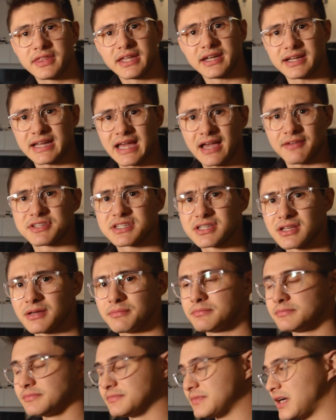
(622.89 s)
then I'd have
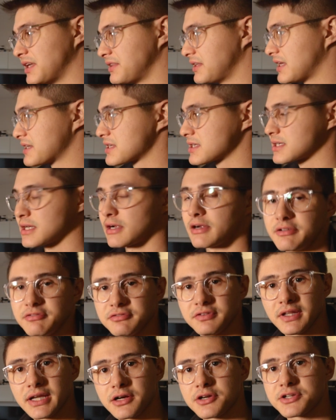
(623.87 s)
some unnecessary
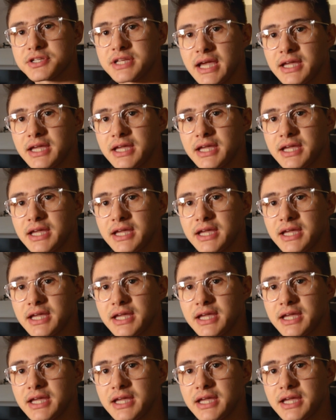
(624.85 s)
flares,